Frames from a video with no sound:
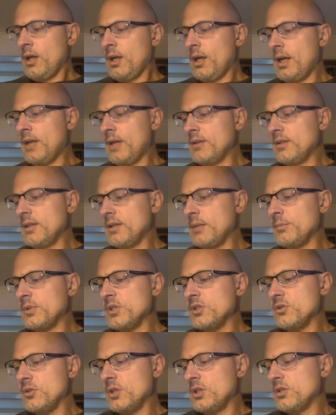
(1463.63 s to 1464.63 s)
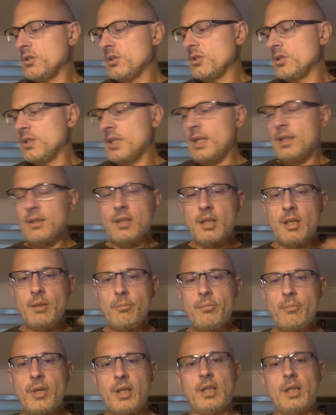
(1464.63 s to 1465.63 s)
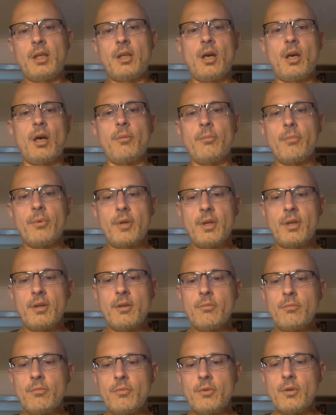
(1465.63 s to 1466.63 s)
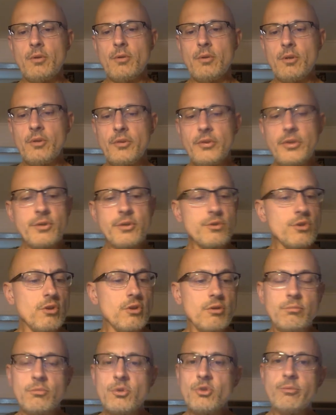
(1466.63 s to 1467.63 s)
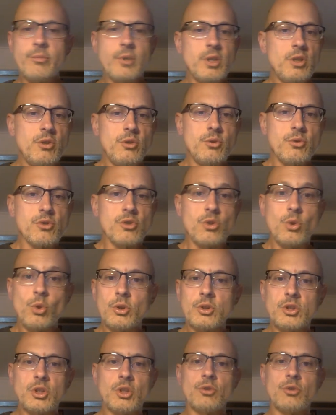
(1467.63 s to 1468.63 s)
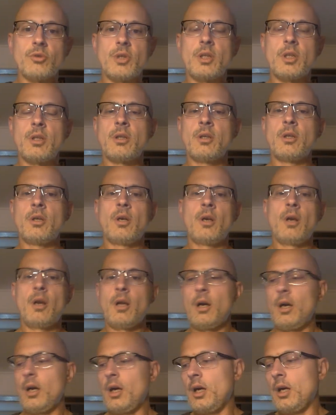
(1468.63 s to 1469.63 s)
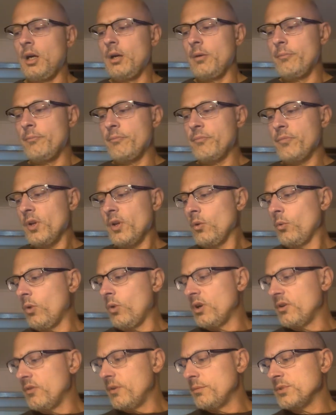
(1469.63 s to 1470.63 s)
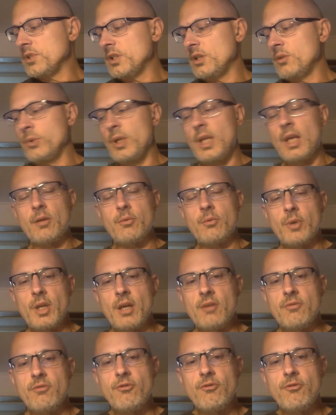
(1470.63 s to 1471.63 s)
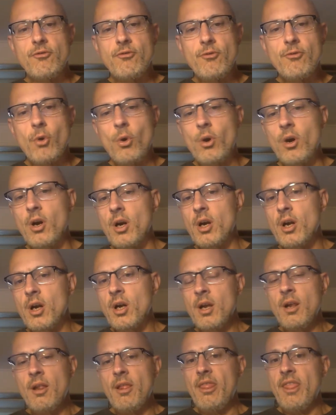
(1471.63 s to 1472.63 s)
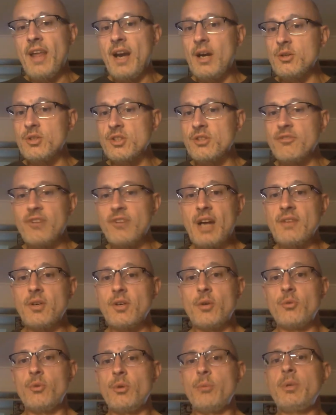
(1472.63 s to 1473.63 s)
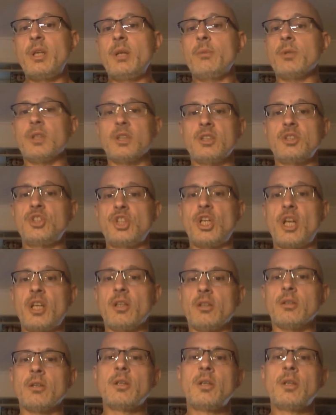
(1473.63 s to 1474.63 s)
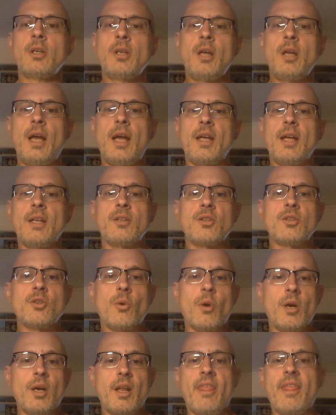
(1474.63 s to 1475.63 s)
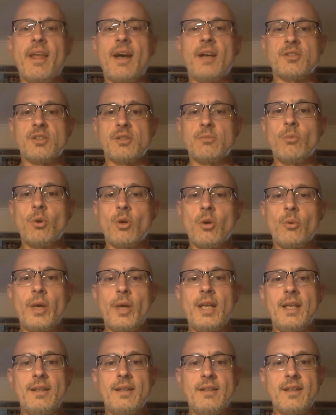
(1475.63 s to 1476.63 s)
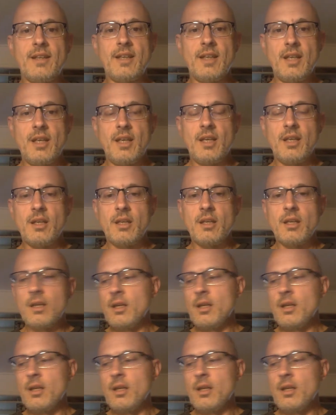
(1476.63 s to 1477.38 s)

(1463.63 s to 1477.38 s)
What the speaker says: And the demonstrations then keep picking up. And the leaders of the movement used school children. One of them said we had 4,500 people in jail and 20,000 more waiting to get in.